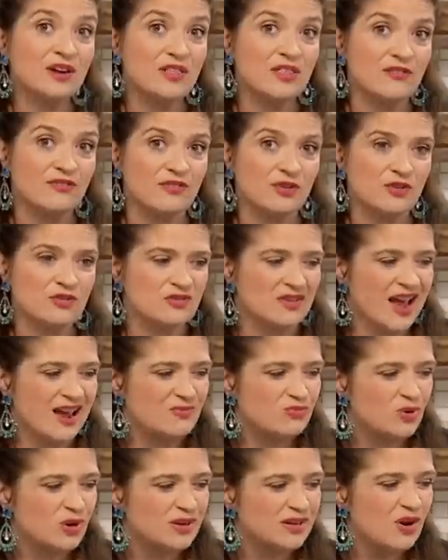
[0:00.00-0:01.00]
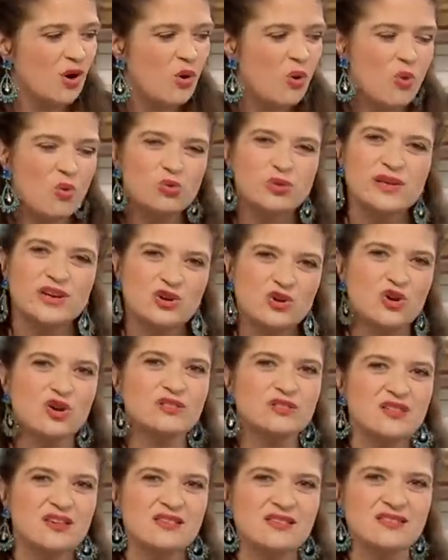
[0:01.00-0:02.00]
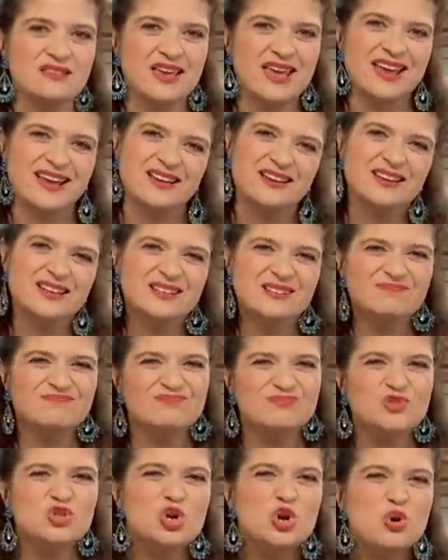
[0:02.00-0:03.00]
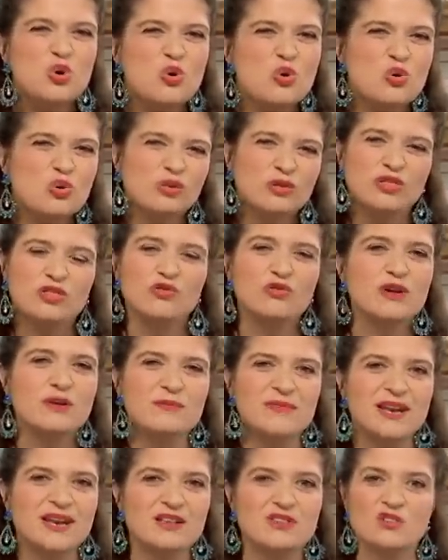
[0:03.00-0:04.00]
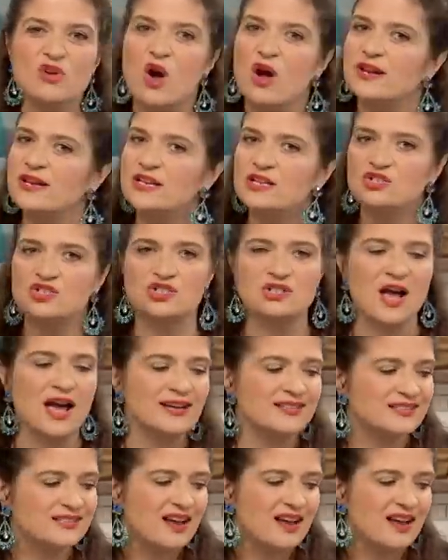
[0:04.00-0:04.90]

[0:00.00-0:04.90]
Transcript: it on the first side. We're gonna only cook this steak 2-3 minutes on each side